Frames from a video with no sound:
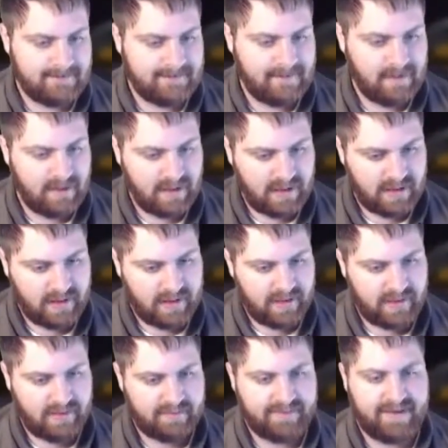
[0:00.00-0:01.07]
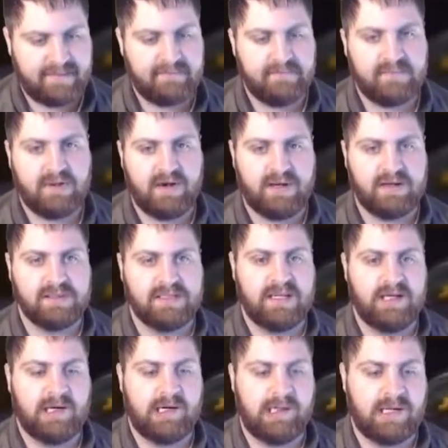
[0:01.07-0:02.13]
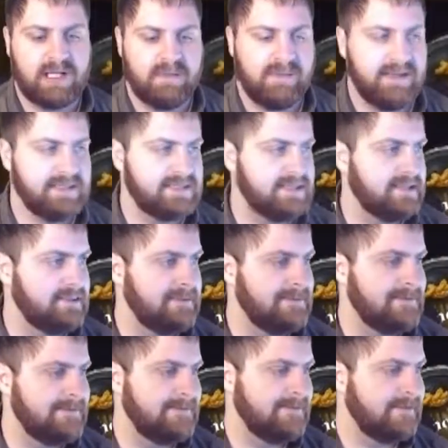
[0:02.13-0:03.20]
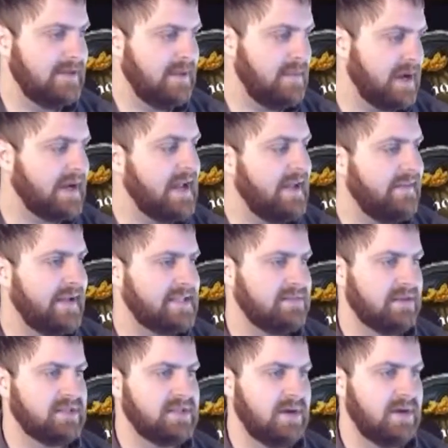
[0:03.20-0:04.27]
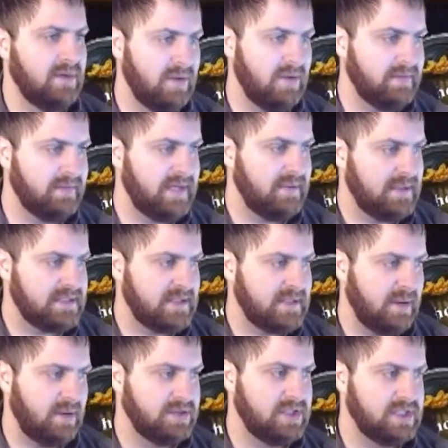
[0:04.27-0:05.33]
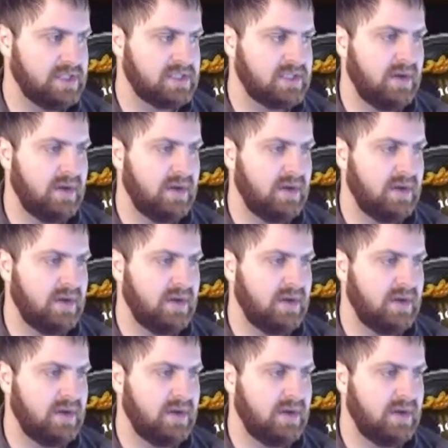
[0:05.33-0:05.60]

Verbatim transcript: Yeah, Grand Crusader, not the best. I'm not going to add that to our total, keeping the total just on